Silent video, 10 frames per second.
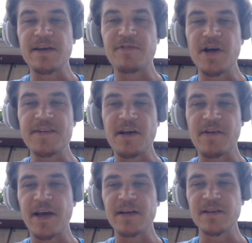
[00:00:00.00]
if you guys
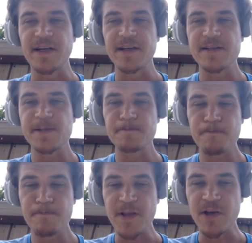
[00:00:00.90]
have analytics,
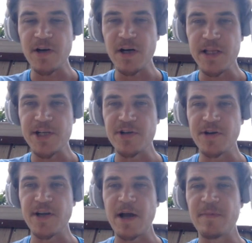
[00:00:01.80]
you know how they show
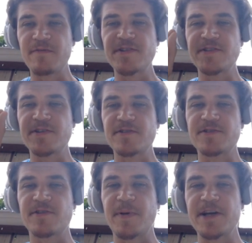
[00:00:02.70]
you how many
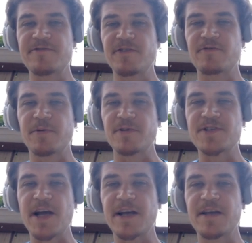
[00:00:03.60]
visitors or page views per
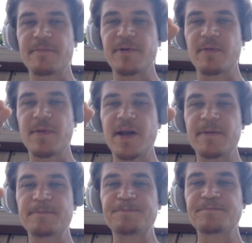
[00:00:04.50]
second and per minute.
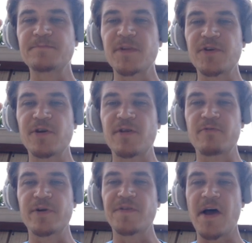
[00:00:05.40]
If you go to the
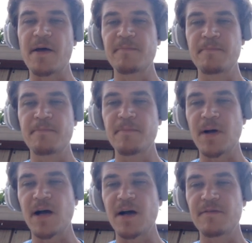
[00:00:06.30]
real-time
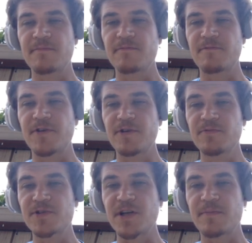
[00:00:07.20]
view,
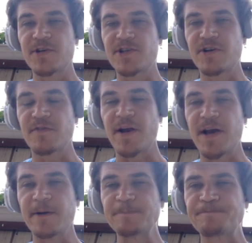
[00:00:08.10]
which I'm going to show you right now,